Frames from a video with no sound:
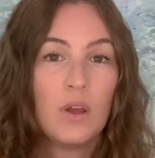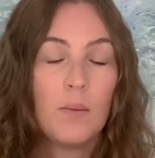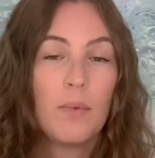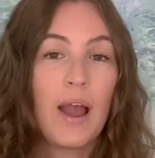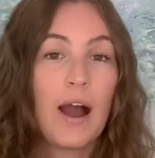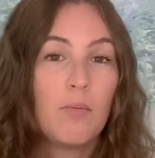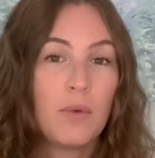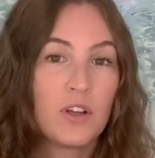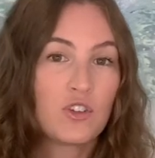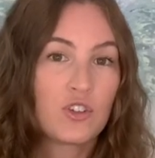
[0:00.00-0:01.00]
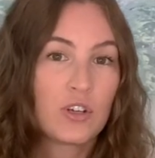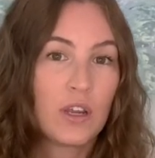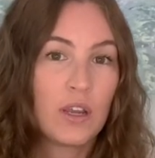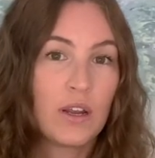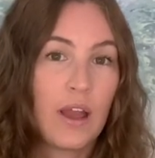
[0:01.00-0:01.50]
But how much
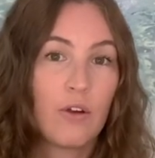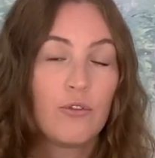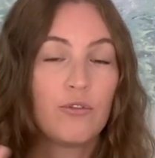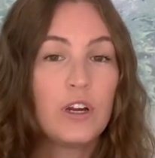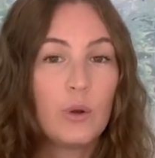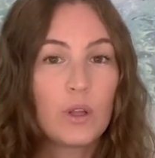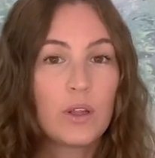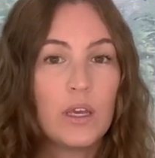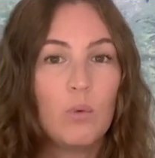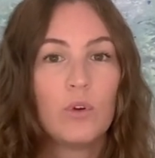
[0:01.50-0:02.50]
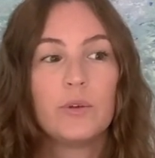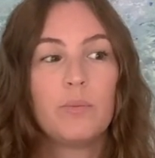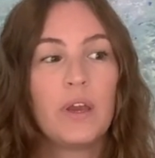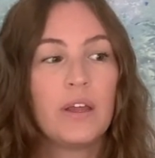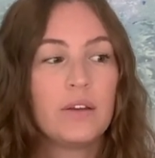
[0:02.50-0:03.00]
and how frequently will
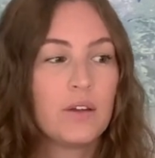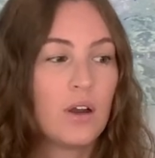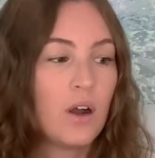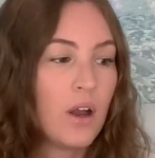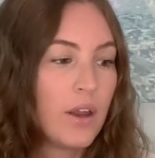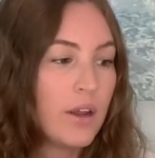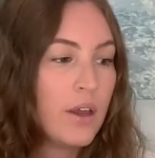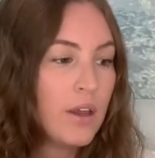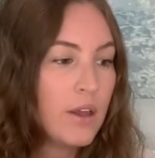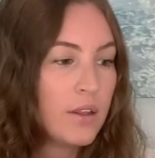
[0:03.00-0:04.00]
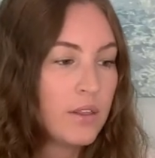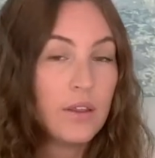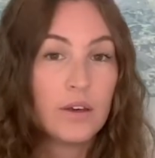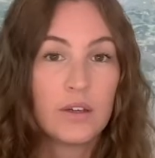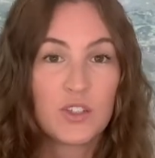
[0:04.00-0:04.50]
depend on
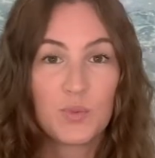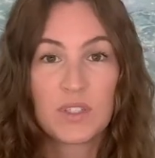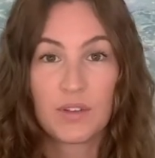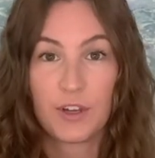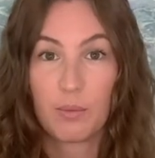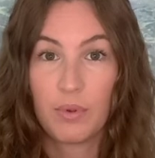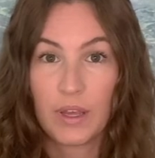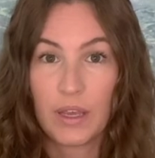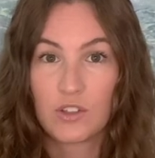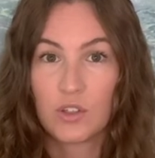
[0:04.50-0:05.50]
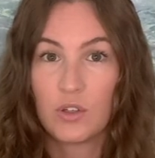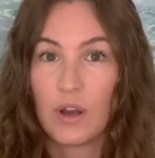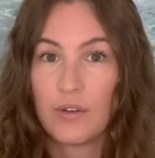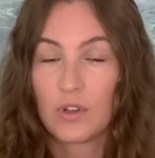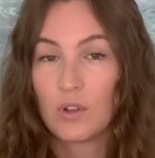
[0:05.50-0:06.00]
the specific plant. So you'll
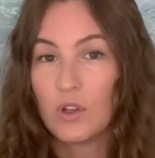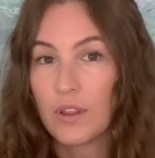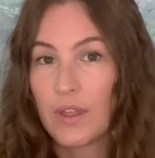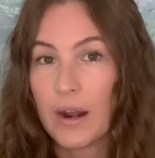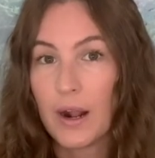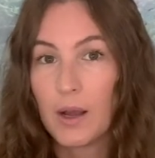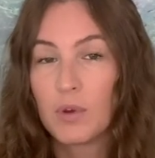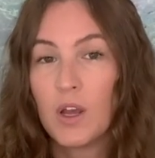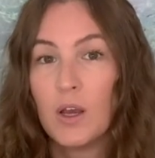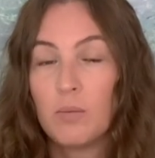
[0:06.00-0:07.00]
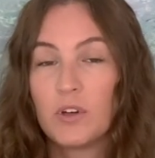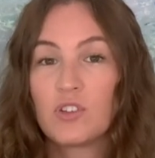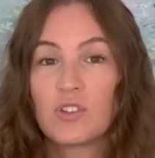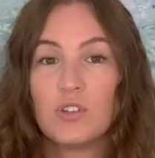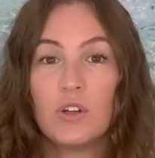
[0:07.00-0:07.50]
have to look that up, but
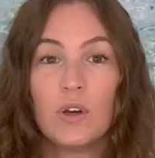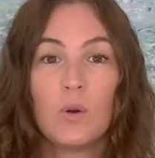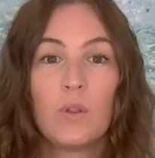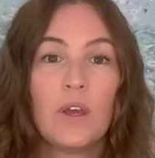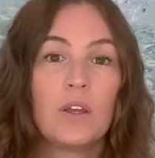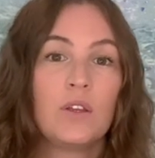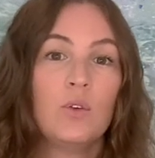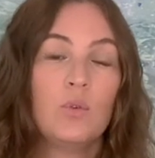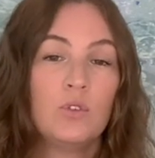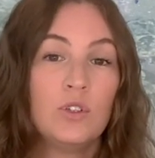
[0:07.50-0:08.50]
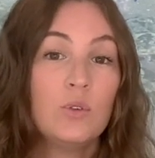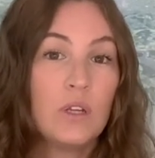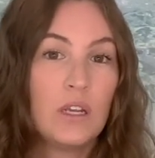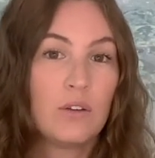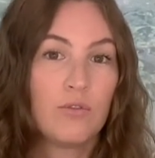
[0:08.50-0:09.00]
just know that you do
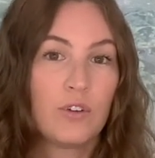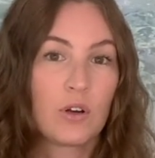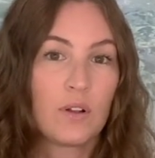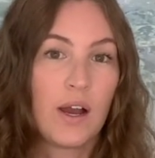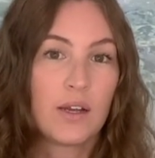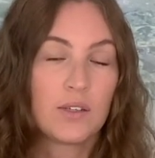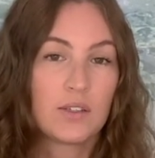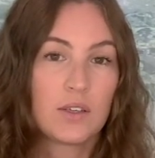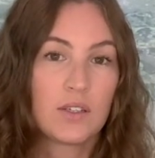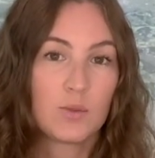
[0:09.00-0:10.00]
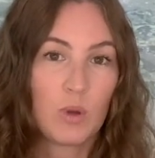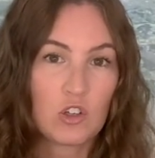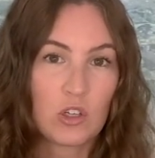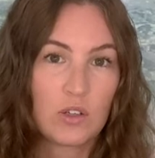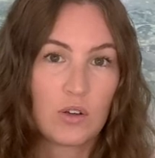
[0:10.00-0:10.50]
need to fertilize,
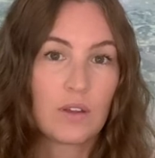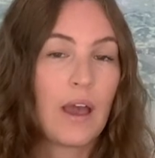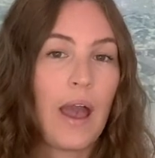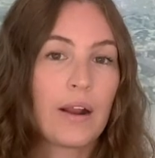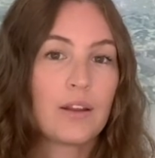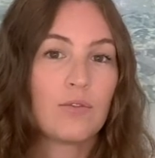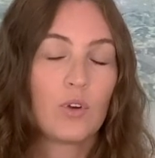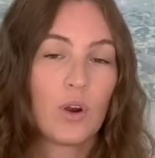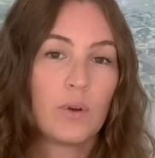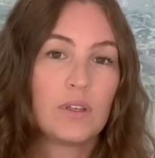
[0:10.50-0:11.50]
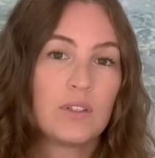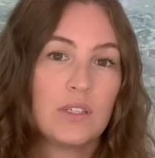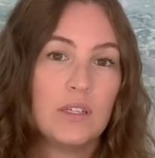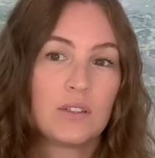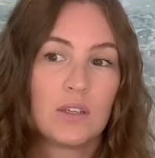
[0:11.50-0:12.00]
especially during the active growing
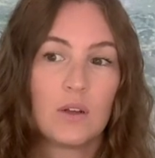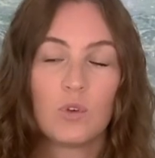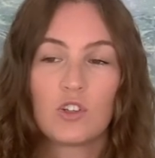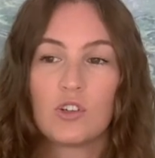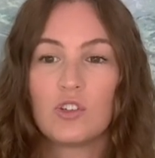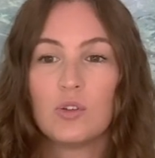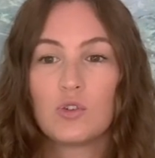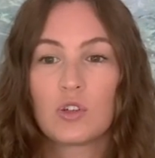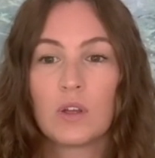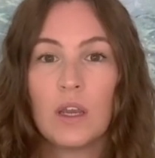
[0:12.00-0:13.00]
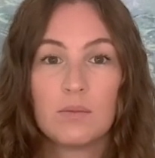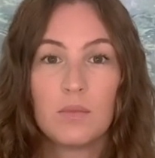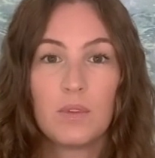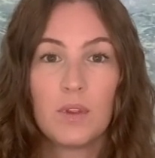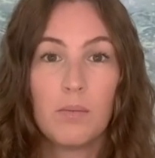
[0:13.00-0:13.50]
season, which is usually
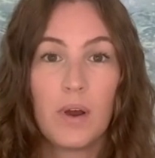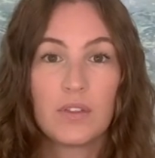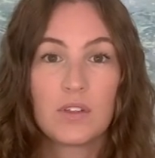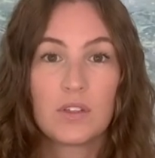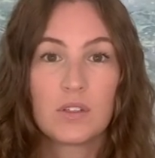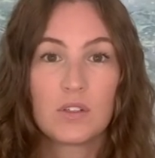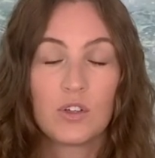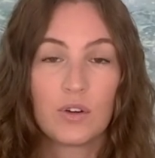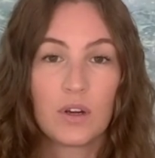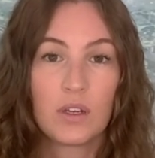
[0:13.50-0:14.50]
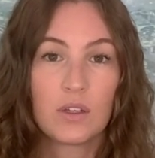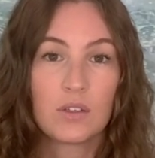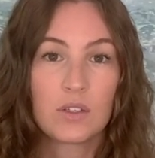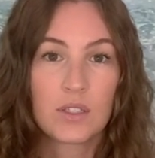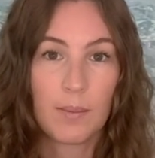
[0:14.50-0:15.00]
the months during
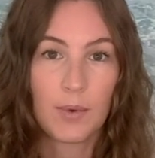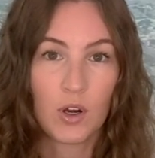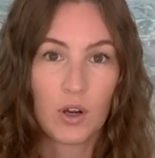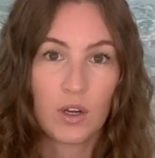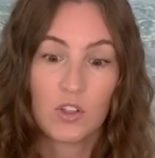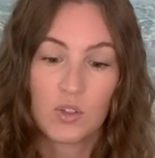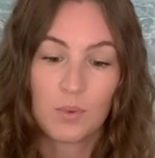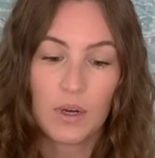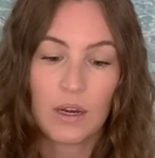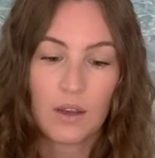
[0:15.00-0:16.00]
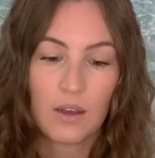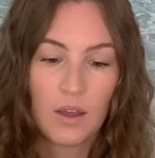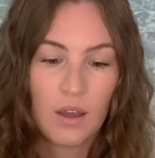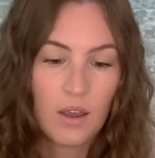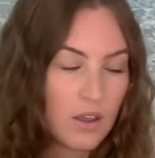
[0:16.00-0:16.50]
summer and spring.
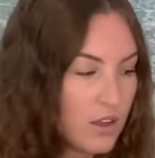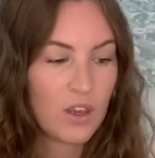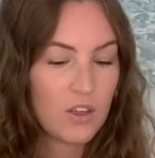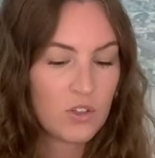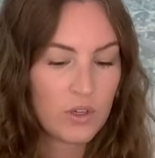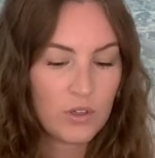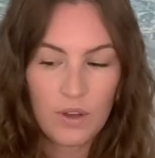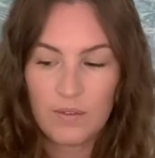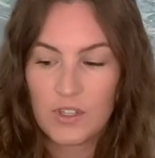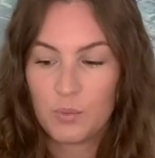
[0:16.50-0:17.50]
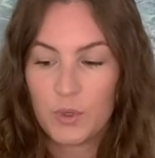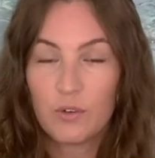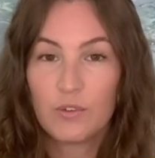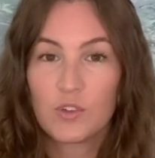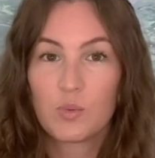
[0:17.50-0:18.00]
So I do have these
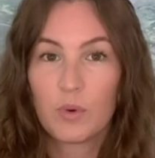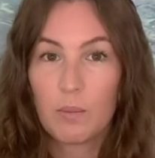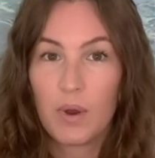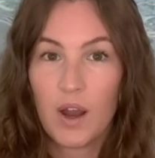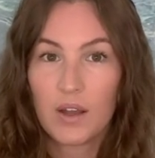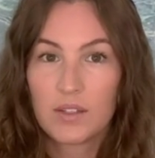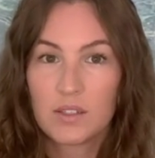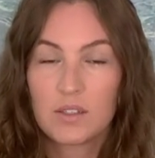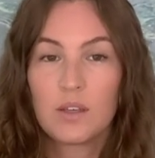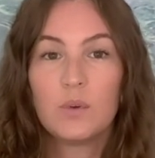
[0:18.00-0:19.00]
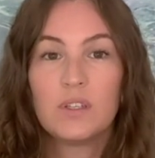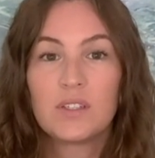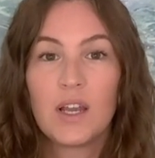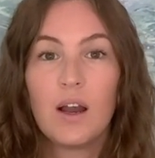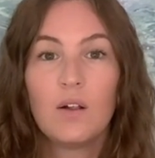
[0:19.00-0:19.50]
beautiful spring pots that we
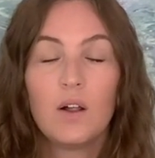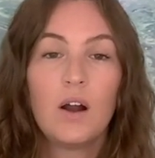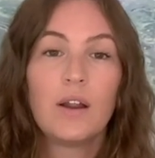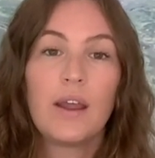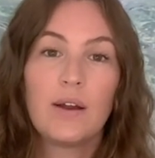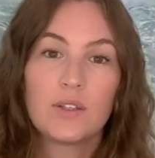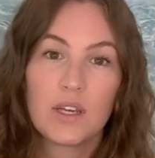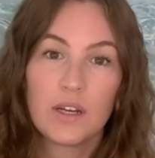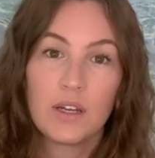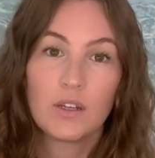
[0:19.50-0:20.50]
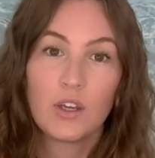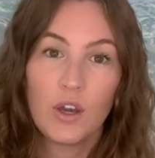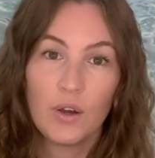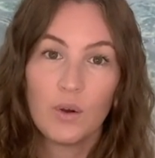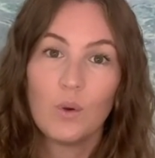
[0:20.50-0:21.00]
sell on
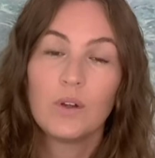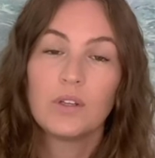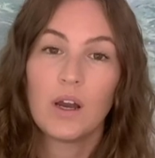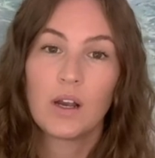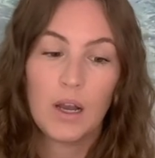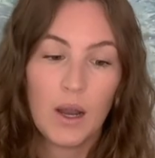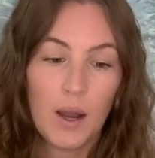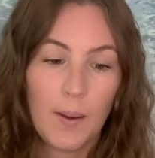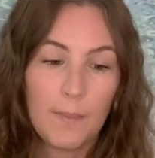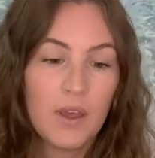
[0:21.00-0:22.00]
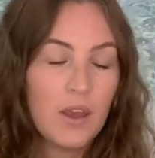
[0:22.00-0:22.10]
outsideinco.com.